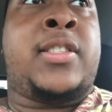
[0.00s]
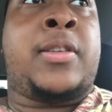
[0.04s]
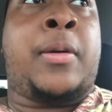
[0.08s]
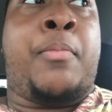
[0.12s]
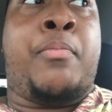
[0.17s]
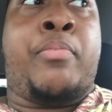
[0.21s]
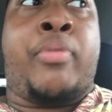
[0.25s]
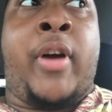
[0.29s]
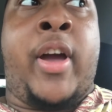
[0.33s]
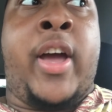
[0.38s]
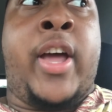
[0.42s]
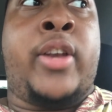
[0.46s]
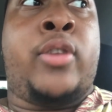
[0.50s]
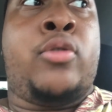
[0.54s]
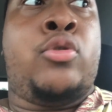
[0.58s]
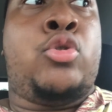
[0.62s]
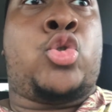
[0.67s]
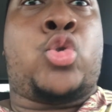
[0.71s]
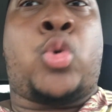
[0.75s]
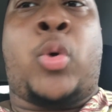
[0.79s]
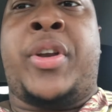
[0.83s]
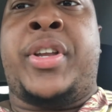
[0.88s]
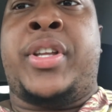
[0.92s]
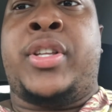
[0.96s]
a brand new
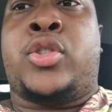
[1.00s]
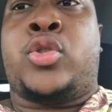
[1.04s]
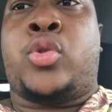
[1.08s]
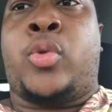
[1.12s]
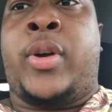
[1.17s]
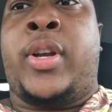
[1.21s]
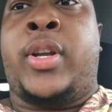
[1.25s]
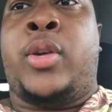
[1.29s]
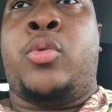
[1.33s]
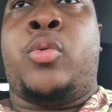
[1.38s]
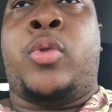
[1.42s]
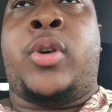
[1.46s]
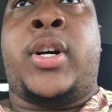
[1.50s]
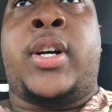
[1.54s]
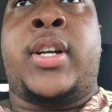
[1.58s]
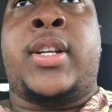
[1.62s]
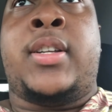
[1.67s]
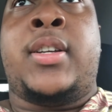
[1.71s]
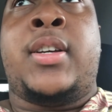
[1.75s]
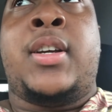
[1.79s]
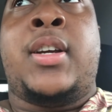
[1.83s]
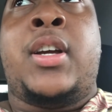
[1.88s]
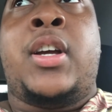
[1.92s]
2021